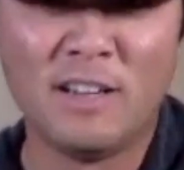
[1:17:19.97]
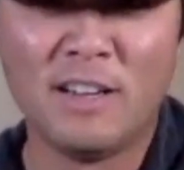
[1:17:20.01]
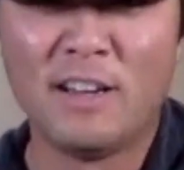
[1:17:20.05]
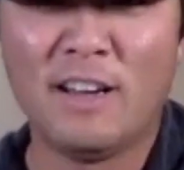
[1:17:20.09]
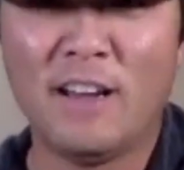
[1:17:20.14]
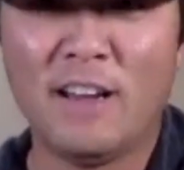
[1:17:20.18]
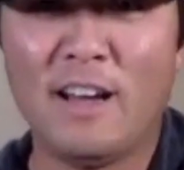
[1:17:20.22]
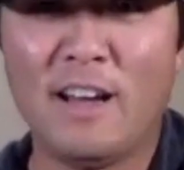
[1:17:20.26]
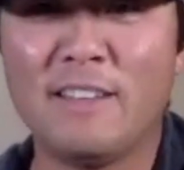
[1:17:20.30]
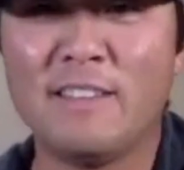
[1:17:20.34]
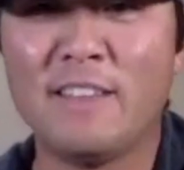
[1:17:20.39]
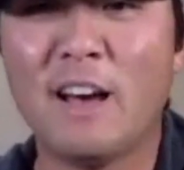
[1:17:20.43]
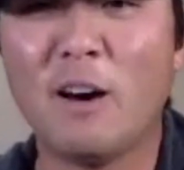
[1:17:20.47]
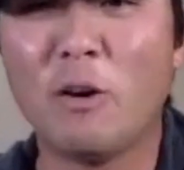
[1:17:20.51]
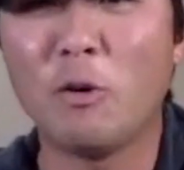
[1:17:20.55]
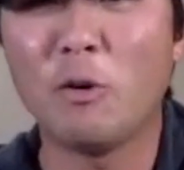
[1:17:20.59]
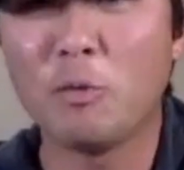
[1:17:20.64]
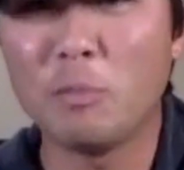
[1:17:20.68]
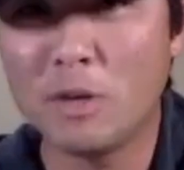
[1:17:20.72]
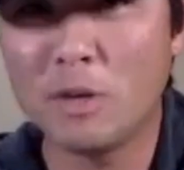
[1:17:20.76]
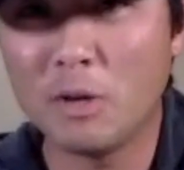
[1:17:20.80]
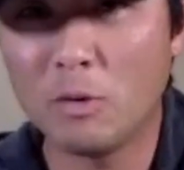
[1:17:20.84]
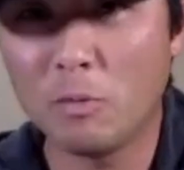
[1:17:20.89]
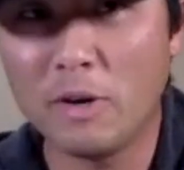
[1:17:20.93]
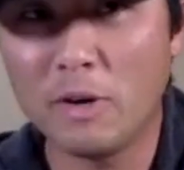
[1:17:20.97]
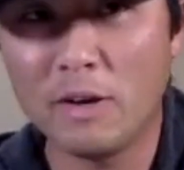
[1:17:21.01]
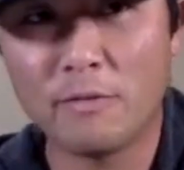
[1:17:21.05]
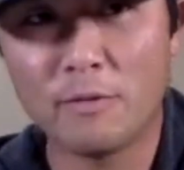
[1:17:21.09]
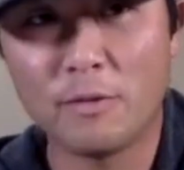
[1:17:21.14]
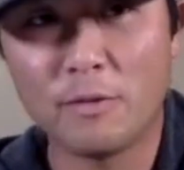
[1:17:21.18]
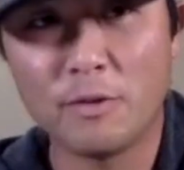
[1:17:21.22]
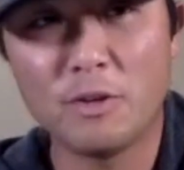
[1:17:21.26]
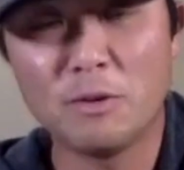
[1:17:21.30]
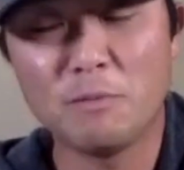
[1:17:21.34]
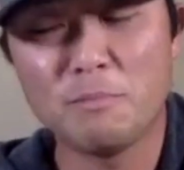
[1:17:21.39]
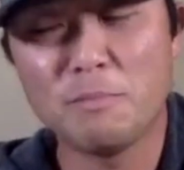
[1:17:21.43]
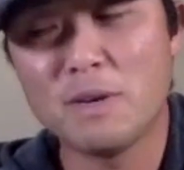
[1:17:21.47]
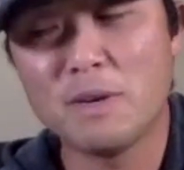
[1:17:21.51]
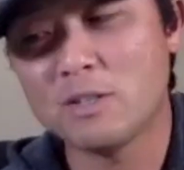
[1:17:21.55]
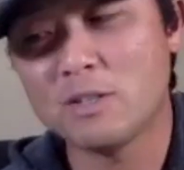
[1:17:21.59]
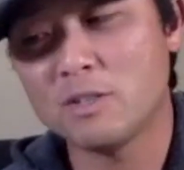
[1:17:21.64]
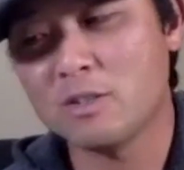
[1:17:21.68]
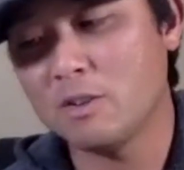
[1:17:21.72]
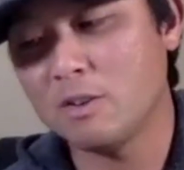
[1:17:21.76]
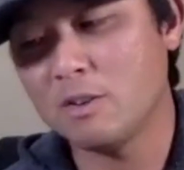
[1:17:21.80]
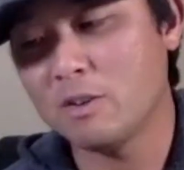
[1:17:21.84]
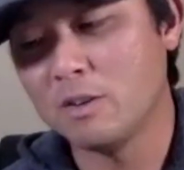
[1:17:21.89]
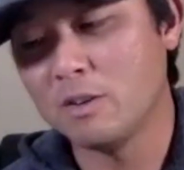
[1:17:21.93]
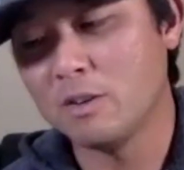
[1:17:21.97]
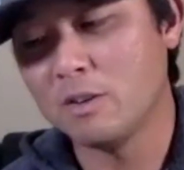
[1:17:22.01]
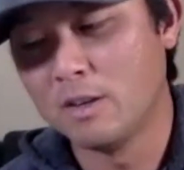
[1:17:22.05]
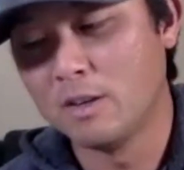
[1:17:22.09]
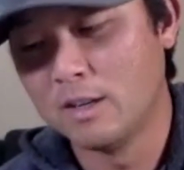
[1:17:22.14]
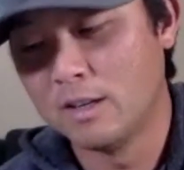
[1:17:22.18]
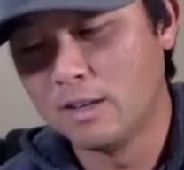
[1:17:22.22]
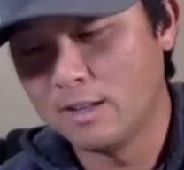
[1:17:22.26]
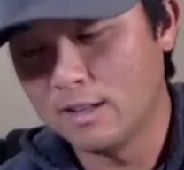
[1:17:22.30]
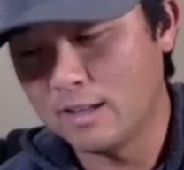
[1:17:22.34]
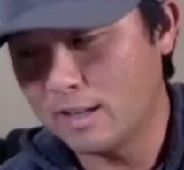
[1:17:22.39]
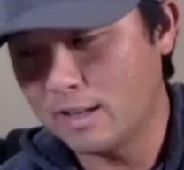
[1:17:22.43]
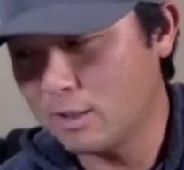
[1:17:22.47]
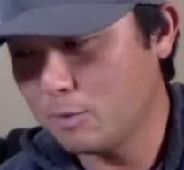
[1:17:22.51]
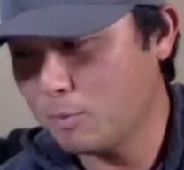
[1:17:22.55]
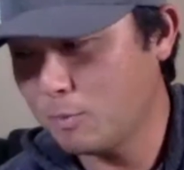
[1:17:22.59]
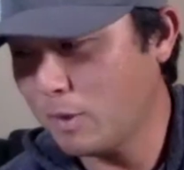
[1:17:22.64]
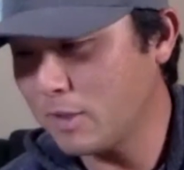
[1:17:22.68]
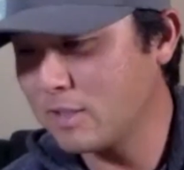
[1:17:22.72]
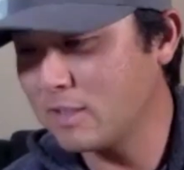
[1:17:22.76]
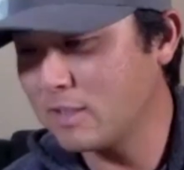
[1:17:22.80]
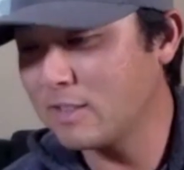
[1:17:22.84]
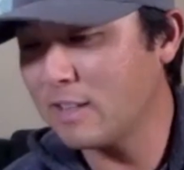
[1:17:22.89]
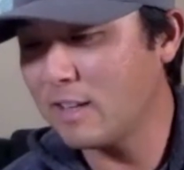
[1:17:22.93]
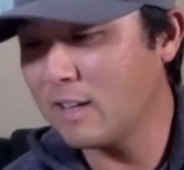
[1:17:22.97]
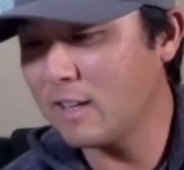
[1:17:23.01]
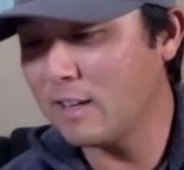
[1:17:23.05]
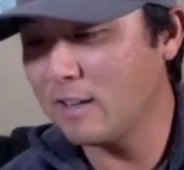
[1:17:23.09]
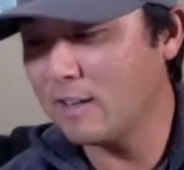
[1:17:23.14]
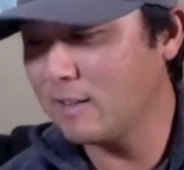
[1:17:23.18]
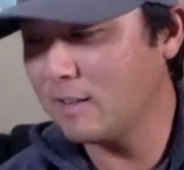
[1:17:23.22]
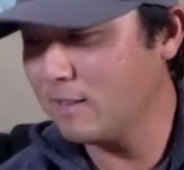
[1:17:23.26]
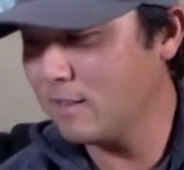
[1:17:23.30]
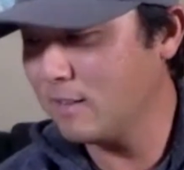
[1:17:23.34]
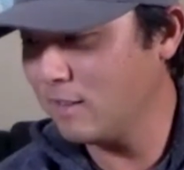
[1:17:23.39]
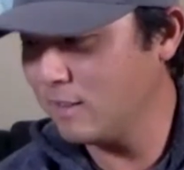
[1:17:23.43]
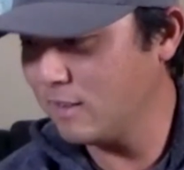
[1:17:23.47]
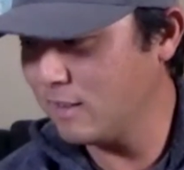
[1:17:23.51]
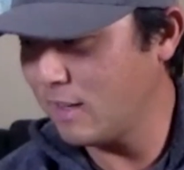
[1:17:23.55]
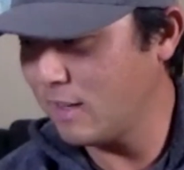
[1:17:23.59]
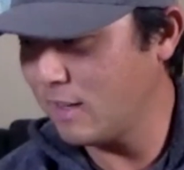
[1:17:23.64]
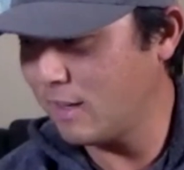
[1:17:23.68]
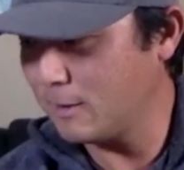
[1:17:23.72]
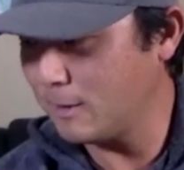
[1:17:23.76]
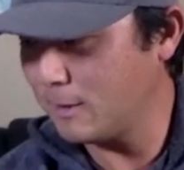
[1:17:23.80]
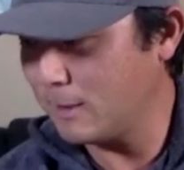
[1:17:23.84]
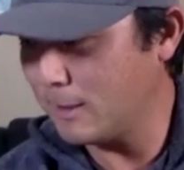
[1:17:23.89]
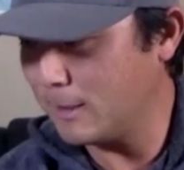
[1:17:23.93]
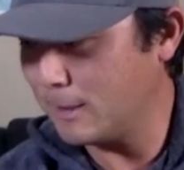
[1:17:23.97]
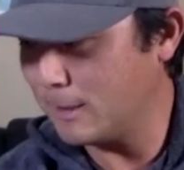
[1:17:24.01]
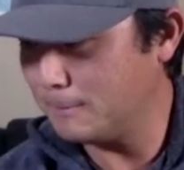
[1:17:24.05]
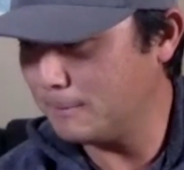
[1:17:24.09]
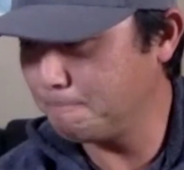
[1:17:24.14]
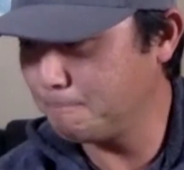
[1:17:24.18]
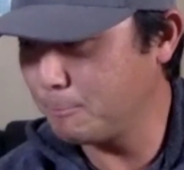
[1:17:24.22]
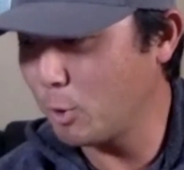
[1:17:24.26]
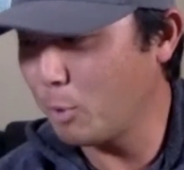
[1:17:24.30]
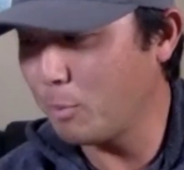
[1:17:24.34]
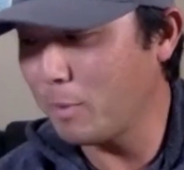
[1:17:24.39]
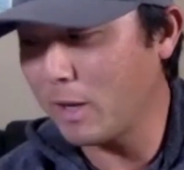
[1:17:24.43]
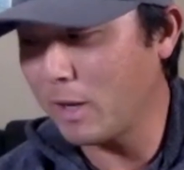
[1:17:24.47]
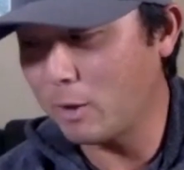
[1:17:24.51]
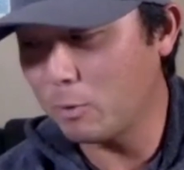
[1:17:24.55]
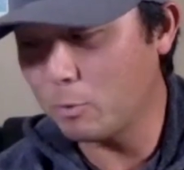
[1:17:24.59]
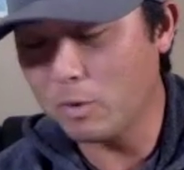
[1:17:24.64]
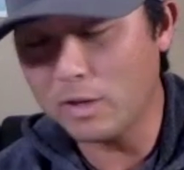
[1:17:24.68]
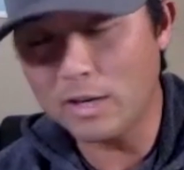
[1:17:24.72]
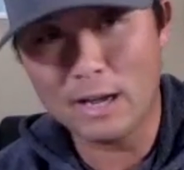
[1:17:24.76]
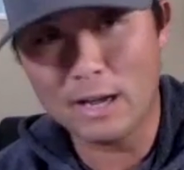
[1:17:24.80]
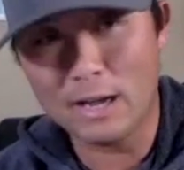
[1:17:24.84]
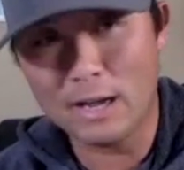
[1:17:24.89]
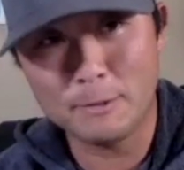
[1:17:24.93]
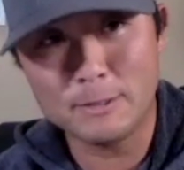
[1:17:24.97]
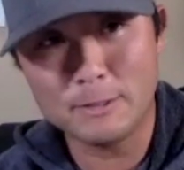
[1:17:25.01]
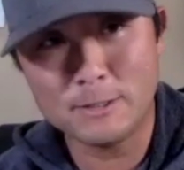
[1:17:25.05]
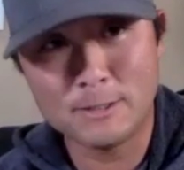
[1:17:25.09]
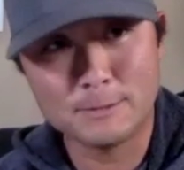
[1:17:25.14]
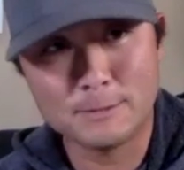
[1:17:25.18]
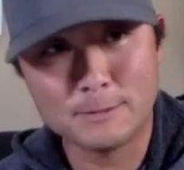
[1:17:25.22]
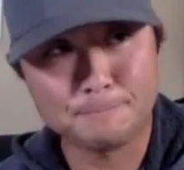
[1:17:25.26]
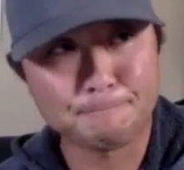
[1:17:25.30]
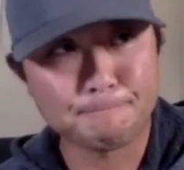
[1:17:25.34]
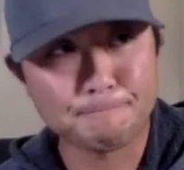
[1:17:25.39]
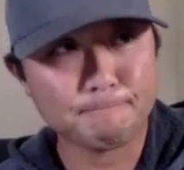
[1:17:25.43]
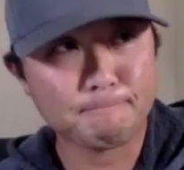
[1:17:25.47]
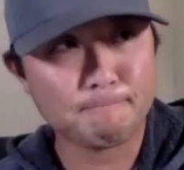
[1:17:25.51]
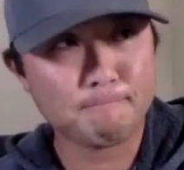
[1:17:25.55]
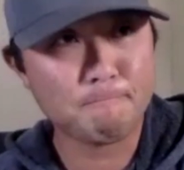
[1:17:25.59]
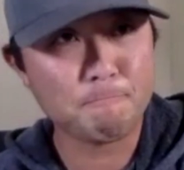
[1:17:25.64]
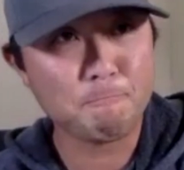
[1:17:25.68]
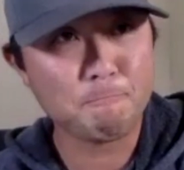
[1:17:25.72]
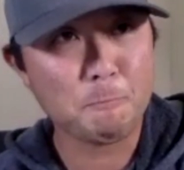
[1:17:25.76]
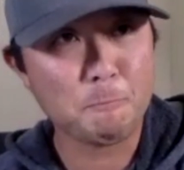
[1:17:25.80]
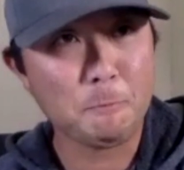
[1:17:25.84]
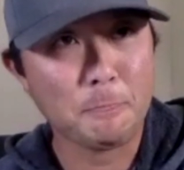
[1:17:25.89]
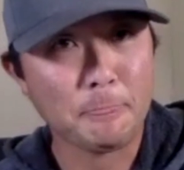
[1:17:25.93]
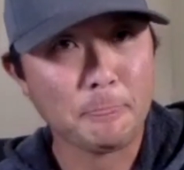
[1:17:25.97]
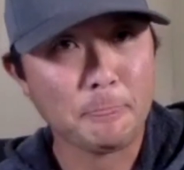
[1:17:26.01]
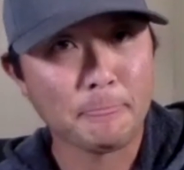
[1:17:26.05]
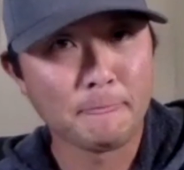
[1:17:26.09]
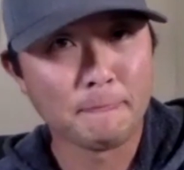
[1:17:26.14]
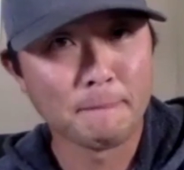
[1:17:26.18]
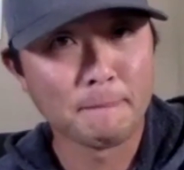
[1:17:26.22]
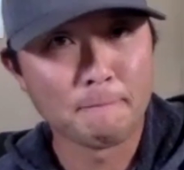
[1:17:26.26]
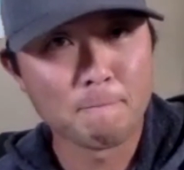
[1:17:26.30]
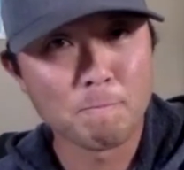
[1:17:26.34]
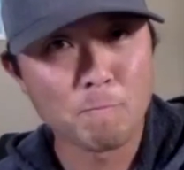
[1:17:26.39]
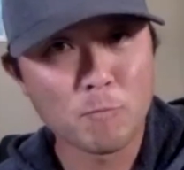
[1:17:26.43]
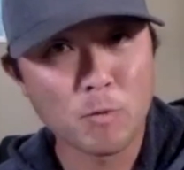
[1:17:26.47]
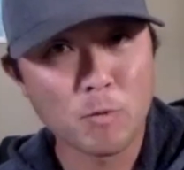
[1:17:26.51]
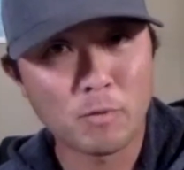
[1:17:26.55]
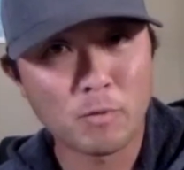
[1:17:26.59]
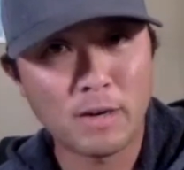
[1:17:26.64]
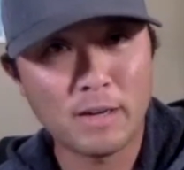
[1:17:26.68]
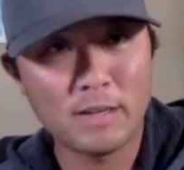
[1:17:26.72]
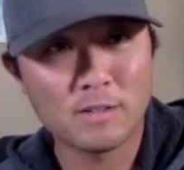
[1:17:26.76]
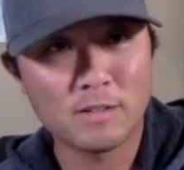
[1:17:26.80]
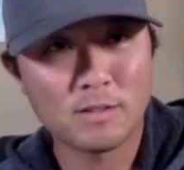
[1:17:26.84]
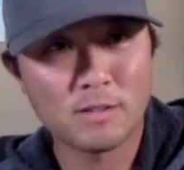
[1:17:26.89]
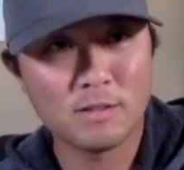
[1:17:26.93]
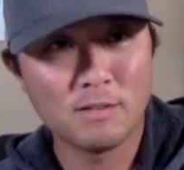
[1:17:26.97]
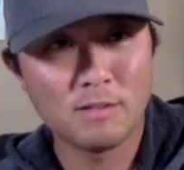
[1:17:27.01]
And that would be a way for you to measure, like, especially in that no matter what habits, right?